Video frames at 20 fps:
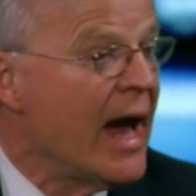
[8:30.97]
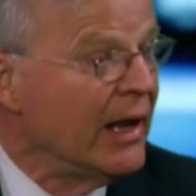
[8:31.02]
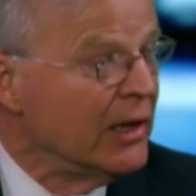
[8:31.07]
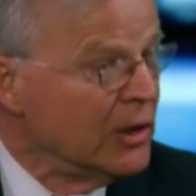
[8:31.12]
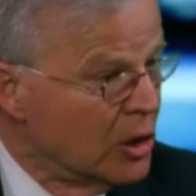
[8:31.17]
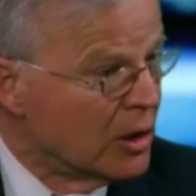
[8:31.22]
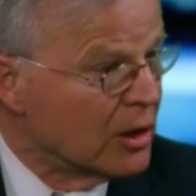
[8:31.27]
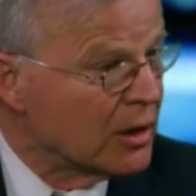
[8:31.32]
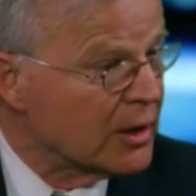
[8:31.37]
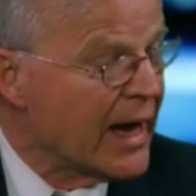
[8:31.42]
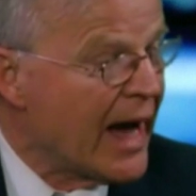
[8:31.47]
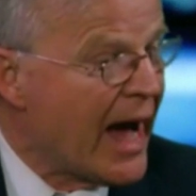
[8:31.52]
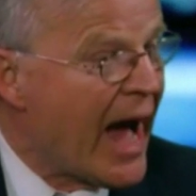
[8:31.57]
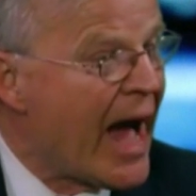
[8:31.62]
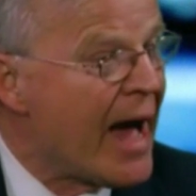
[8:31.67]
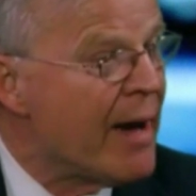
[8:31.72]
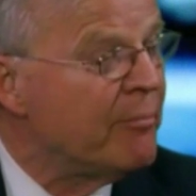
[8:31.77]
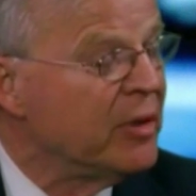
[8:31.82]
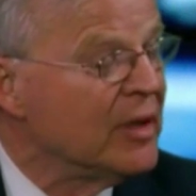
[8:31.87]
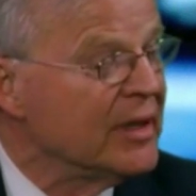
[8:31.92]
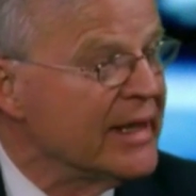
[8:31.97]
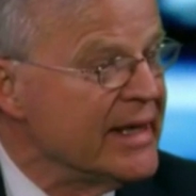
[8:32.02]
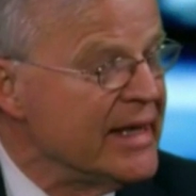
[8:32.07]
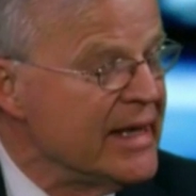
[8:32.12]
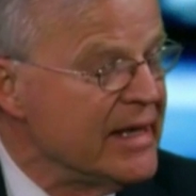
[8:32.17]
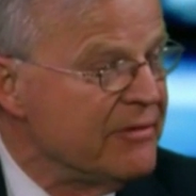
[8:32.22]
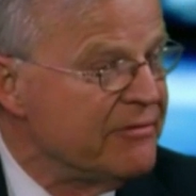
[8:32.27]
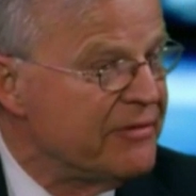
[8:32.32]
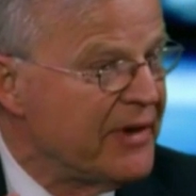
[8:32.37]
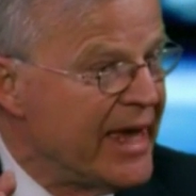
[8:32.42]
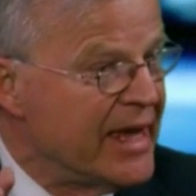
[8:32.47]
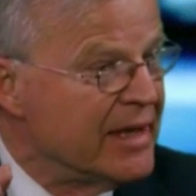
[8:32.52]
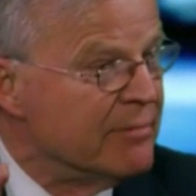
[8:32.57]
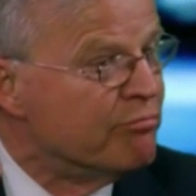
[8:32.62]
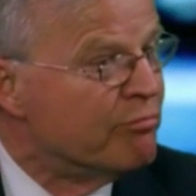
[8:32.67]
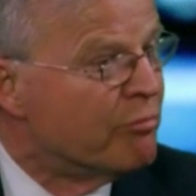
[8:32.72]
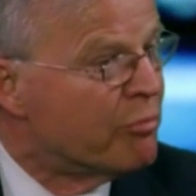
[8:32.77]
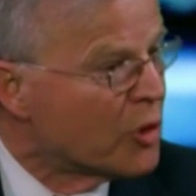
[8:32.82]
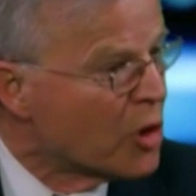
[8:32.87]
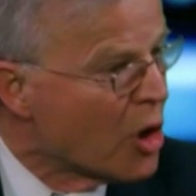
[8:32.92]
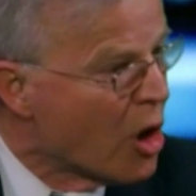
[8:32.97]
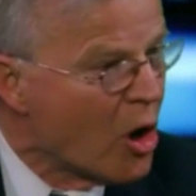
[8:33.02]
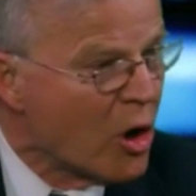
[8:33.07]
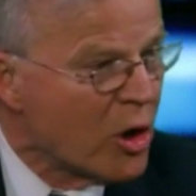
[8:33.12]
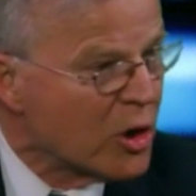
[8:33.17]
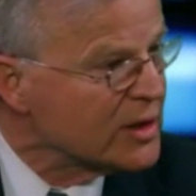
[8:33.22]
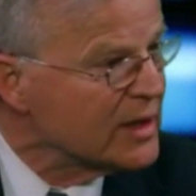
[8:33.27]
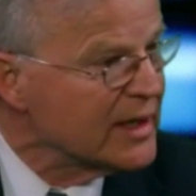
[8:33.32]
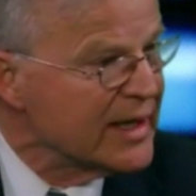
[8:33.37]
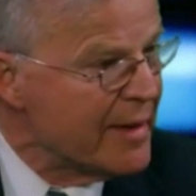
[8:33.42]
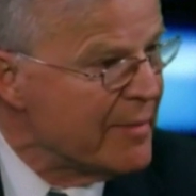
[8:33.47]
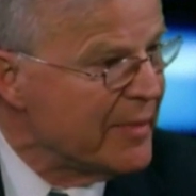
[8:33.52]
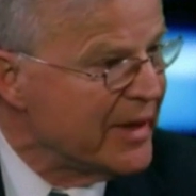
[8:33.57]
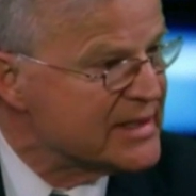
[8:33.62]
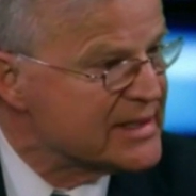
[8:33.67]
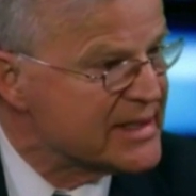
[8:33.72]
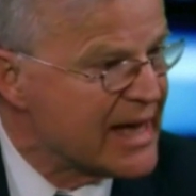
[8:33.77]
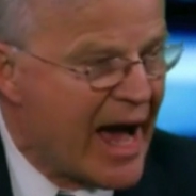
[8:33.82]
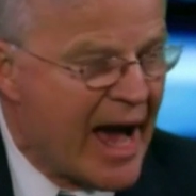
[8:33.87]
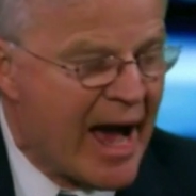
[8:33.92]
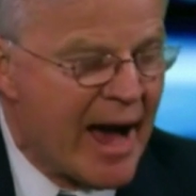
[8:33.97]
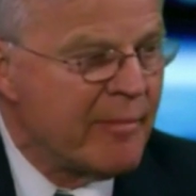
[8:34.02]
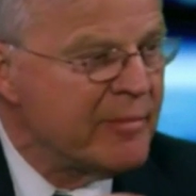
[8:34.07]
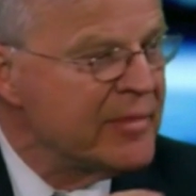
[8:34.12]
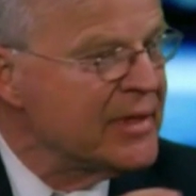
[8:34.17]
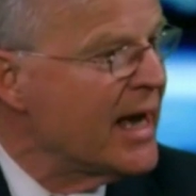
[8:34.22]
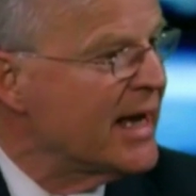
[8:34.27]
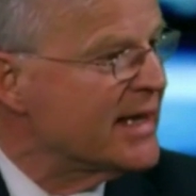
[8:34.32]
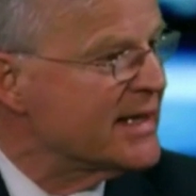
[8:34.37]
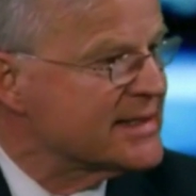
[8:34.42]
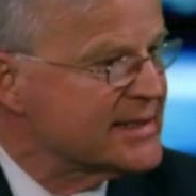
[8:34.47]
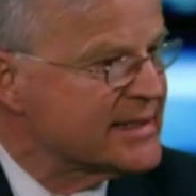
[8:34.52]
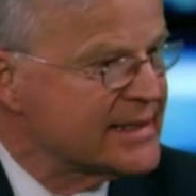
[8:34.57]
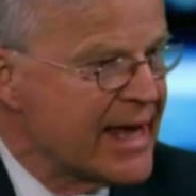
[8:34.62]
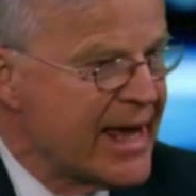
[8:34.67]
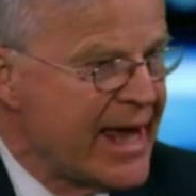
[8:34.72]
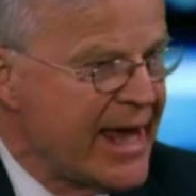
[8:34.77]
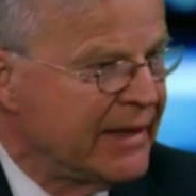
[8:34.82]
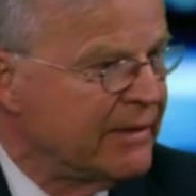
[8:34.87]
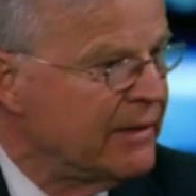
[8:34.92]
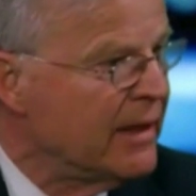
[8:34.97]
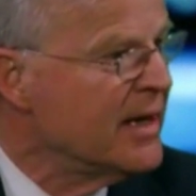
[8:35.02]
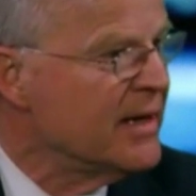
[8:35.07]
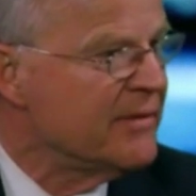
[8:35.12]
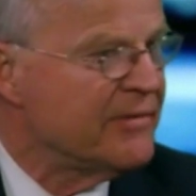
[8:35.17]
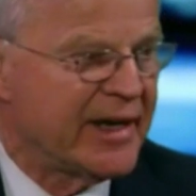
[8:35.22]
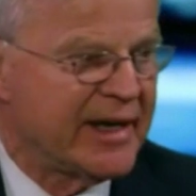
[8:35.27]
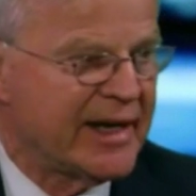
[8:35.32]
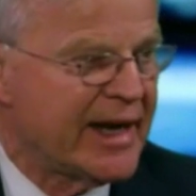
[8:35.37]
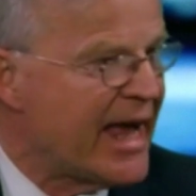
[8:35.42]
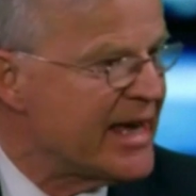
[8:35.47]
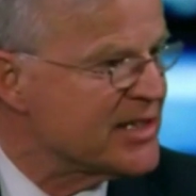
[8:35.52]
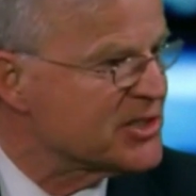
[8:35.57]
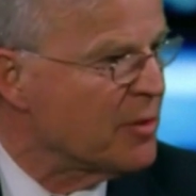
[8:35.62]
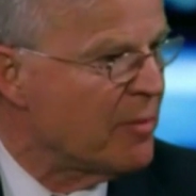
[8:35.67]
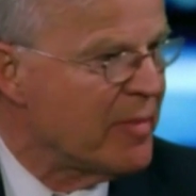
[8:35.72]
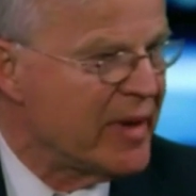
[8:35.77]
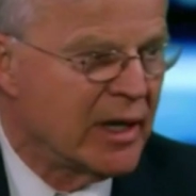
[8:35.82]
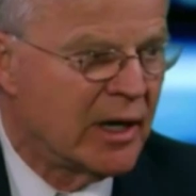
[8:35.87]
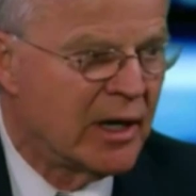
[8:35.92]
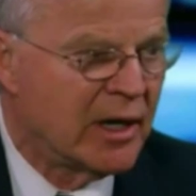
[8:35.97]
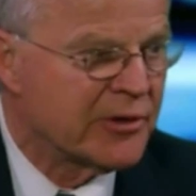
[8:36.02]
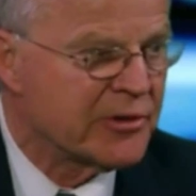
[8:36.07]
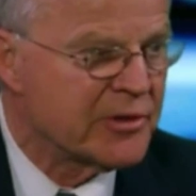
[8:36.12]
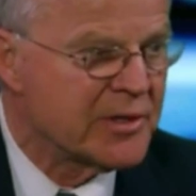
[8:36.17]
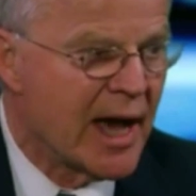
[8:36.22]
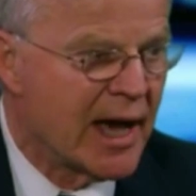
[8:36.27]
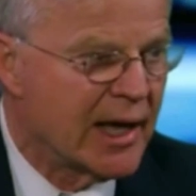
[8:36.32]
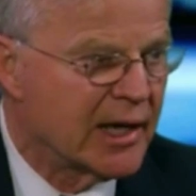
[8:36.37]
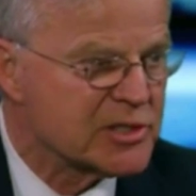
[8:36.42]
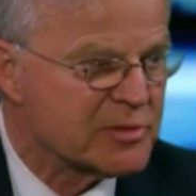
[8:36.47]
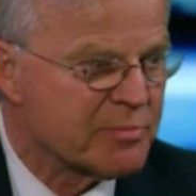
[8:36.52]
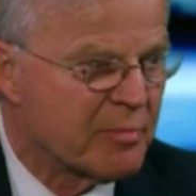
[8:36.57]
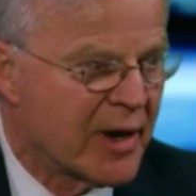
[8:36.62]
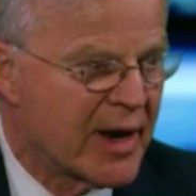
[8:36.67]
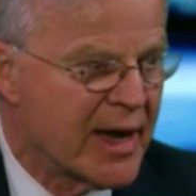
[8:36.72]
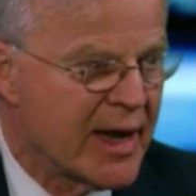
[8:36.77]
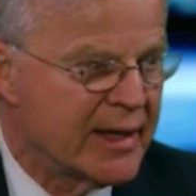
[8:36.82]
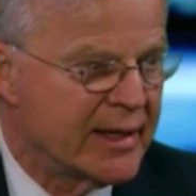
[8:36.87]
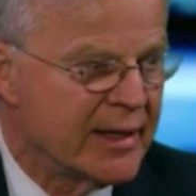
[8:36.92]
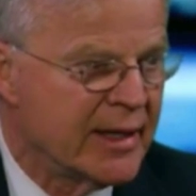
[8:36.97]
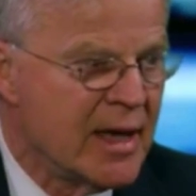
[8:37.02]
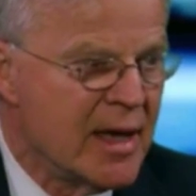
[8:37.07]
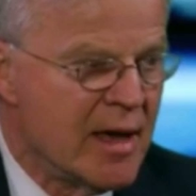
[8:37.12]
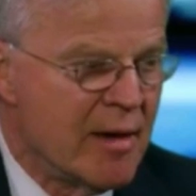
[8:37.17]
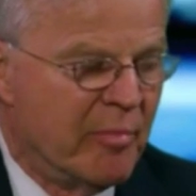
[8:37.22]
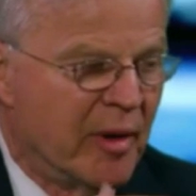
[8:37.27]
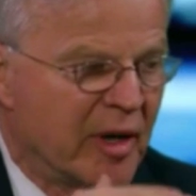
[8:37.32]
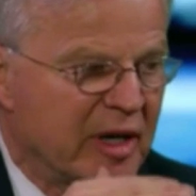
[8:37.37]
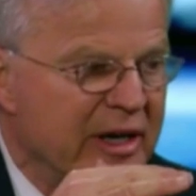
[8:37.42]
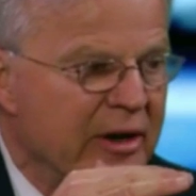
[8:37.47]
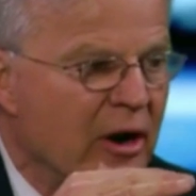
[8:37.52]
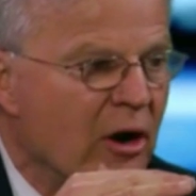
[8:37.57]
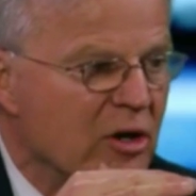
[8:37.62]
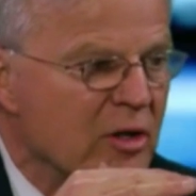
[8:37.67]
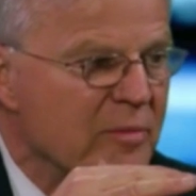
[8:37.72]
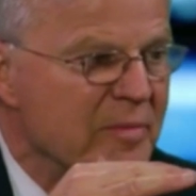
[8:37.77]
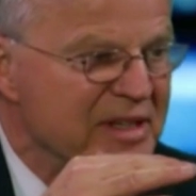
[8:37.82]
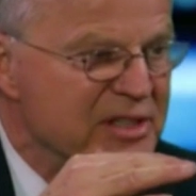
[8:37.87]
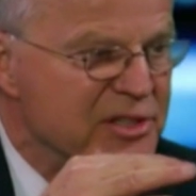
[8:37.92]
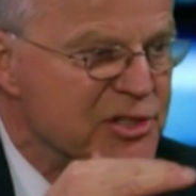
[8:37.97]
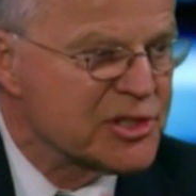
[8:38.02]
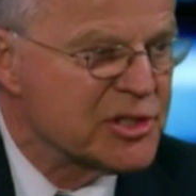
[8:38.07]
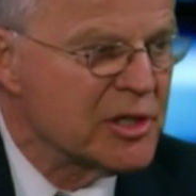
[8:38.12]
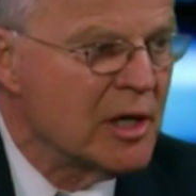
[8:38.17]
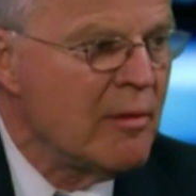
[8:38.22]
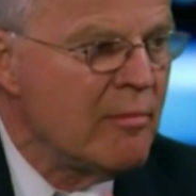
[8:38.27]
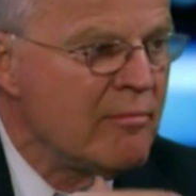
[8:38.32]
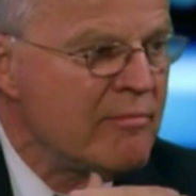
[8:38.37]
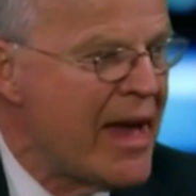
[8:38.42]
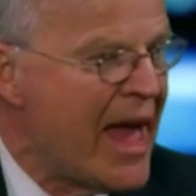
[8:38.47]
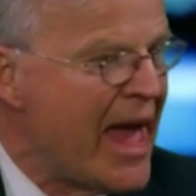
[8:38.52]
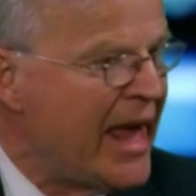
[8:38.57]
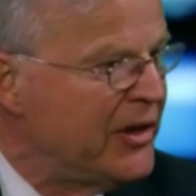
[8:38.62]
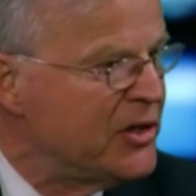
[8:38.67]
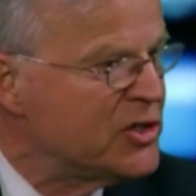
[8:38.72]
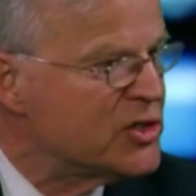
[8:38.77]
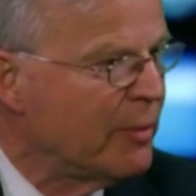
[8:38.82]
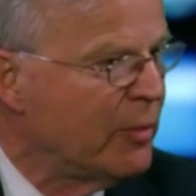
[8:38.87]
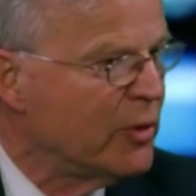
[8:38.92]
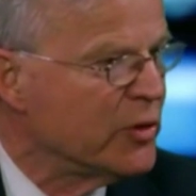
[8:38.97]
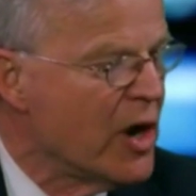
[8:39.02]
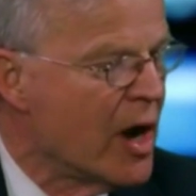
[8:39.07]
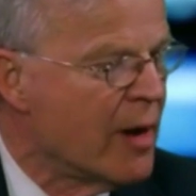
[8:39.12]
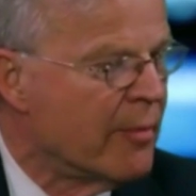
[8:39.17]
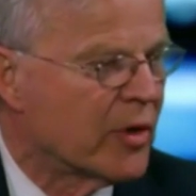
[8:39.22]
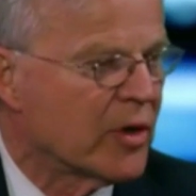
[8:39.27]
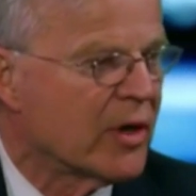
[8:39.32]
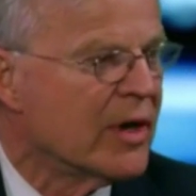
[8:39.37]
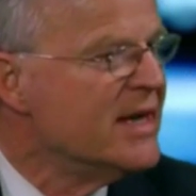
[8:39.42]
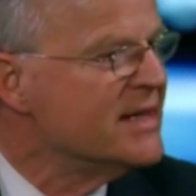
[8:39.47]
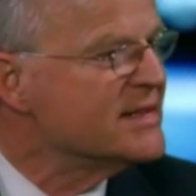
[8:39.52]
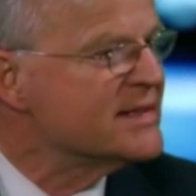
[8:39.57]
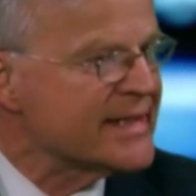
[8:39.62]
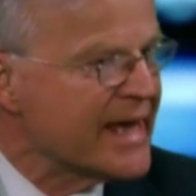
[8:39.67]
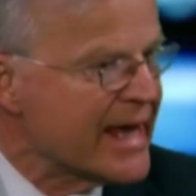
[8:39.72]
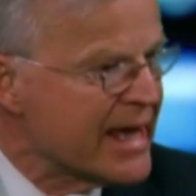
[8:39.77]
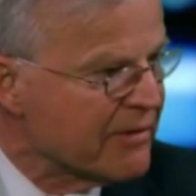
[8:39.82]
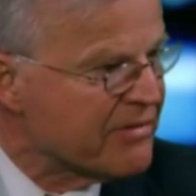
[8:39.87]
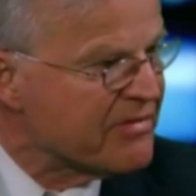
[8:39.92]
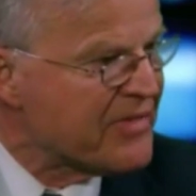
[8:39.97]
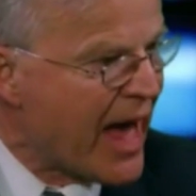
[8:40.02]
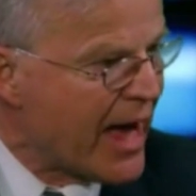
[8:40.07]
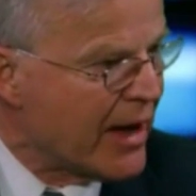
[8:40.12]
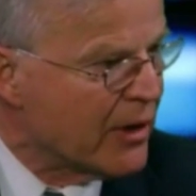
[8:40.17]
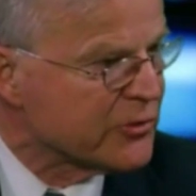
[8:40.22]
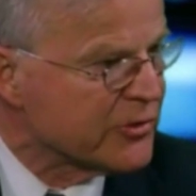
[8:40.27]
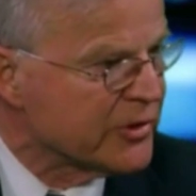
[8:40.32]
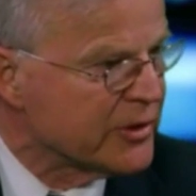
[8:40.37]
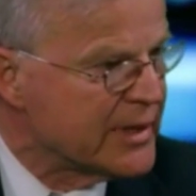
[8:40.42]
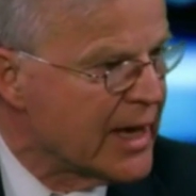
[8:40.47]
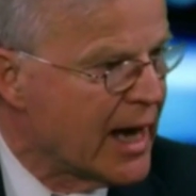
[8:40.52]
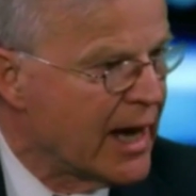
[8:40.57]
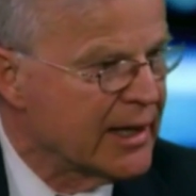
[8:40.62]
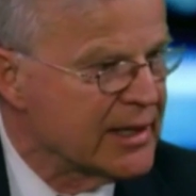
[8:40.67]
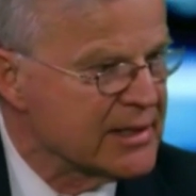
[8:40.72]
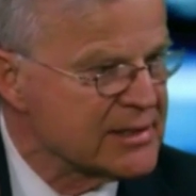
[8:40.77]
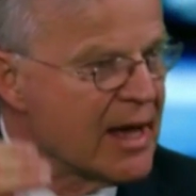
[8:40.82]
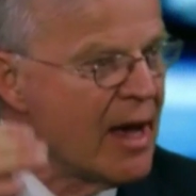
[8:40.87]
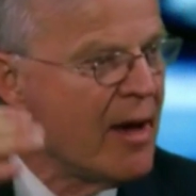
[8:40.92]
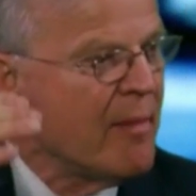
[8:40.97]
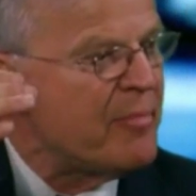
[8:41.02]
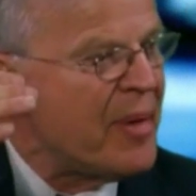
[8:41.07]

Look, I believe in broad limits. I'm not saying that it has to be $100, Brian, but it ought to be some manageable number, say $1,000.